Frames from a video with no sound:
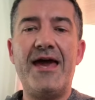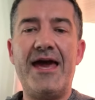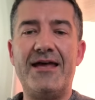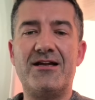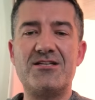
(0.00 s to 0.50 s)

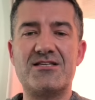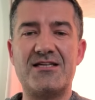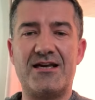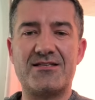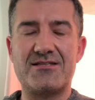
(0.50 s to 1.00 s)
And I just
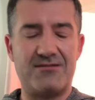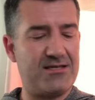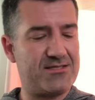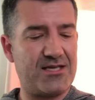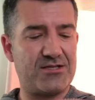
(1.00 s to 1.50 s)
think it's
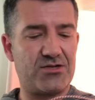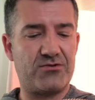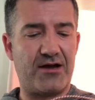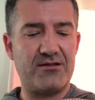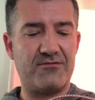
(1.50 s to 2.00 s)
such a
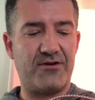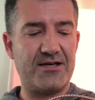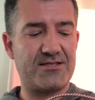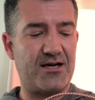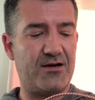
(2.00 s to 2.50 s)
great
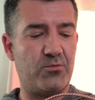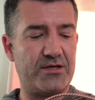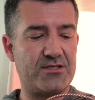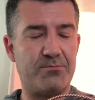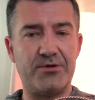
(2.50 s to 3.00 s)
device that I
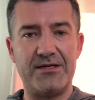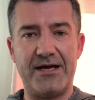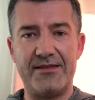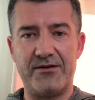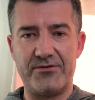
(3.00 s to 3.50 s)
want to put it
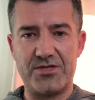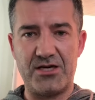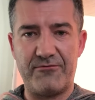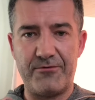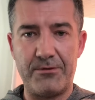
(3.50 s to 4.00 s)
out there and
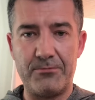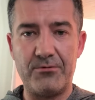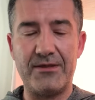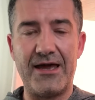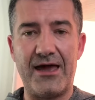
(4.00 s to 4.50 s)
share for
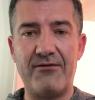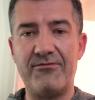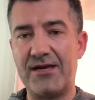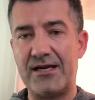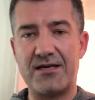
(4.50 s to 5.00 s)
people that have
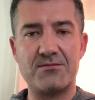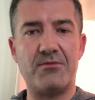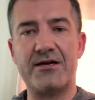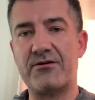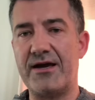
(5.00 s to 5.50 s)
headaches,
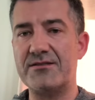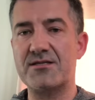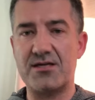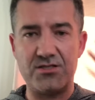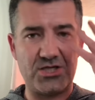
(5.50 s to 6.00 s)

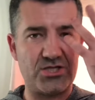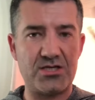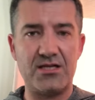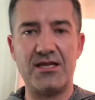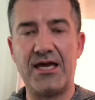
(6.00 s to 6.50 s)
migraines,
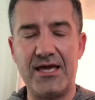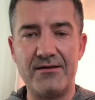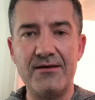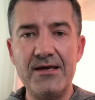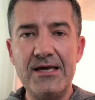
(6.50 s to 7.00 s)
congestion in their head.
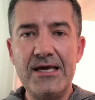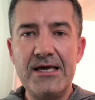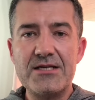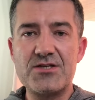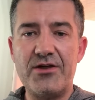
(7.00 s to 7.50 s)

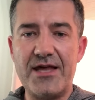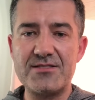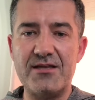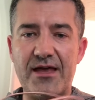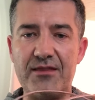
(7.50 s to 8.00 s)
So
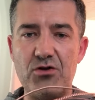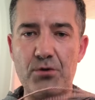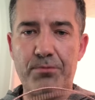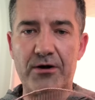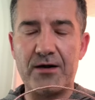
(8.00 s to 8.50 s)
that's another new
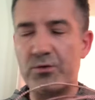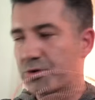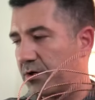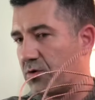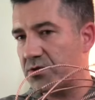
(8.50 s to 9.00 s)
product,
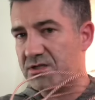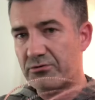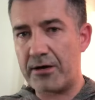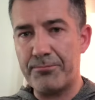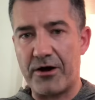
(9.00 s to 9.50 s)
which we call
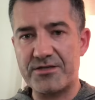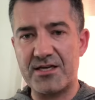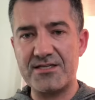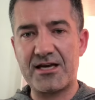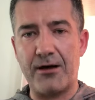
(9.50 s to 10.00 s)
Cerebro. So
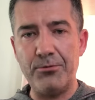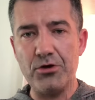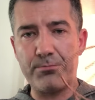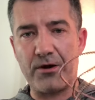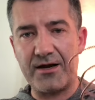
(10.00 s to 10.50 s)
there's a couple
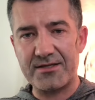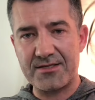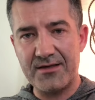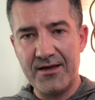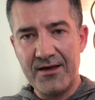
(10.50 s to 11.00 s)
new products.